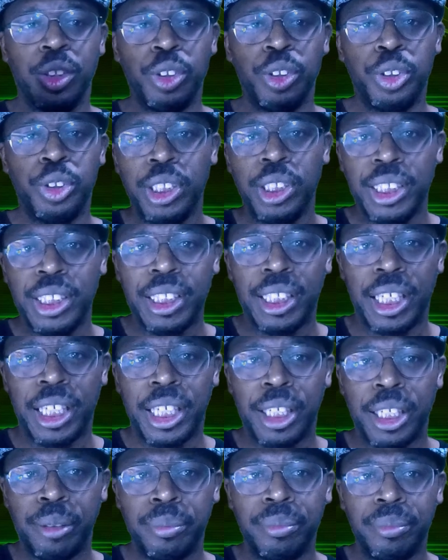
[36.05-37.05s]
enjoy the
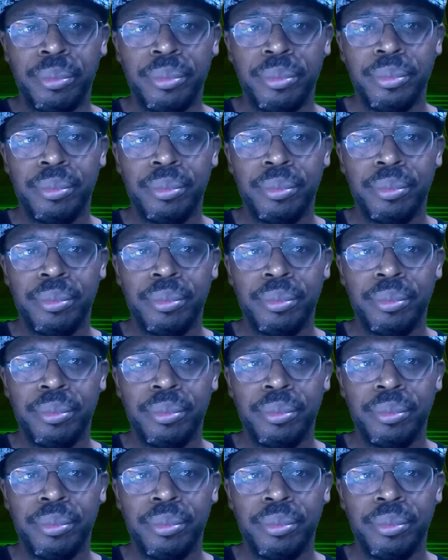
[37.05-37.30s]
game